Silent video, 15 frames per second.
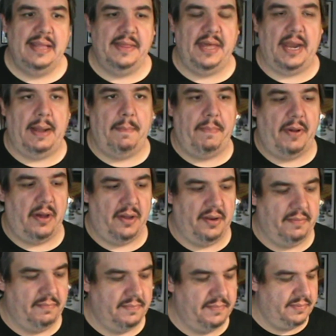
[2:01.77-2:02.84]
that I
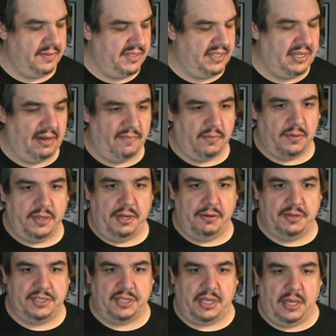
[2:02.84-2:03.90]
bought several
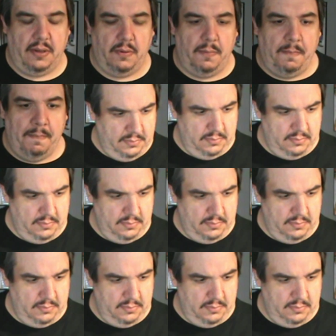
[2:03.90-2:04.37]
years ago.